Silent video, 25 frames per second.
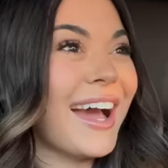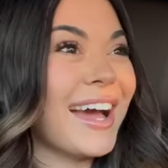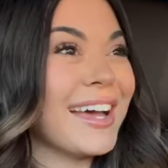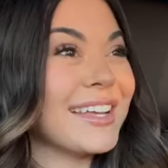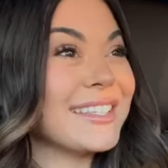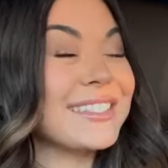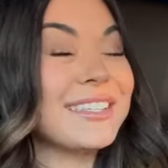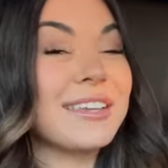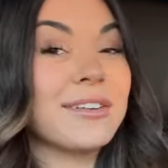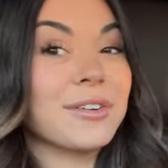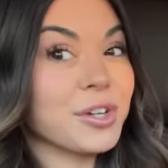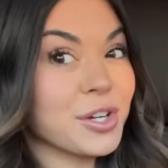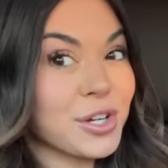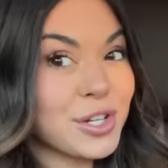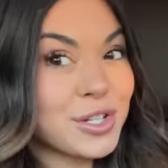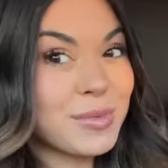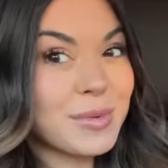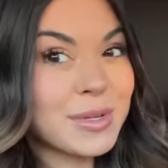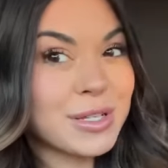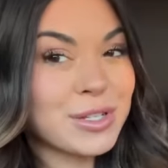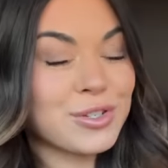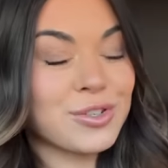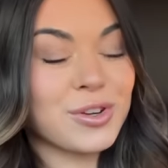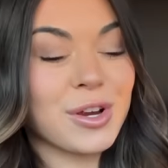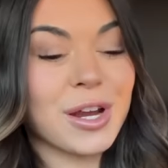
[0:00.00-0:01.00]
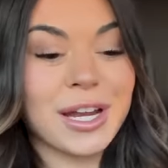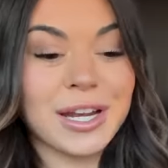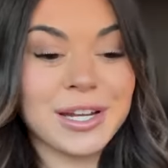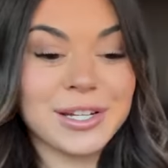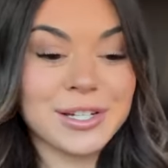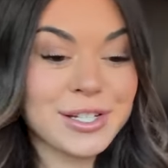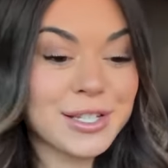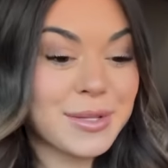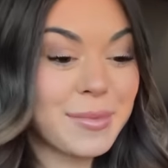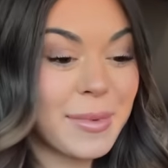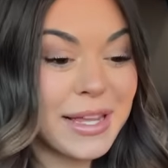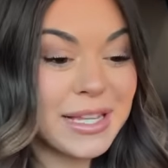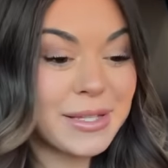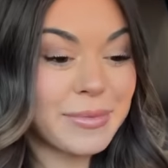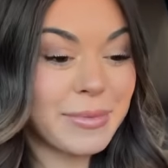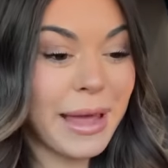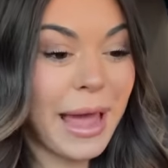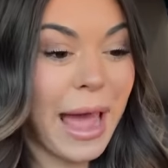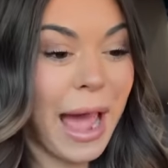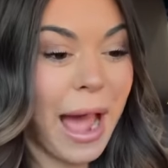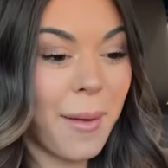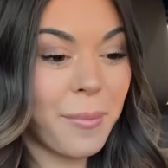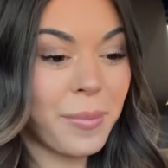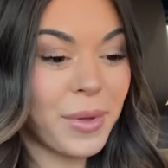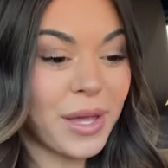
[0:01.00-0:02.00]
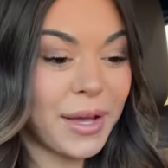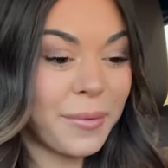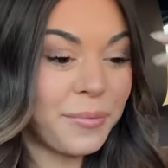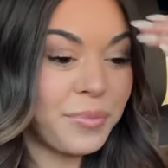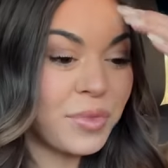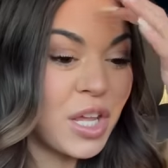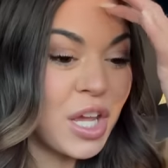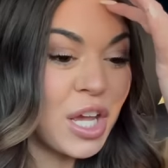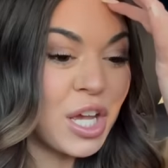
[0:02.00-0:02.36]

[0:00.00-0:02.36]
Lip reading: I see a Christmas tree and it just makes me happy.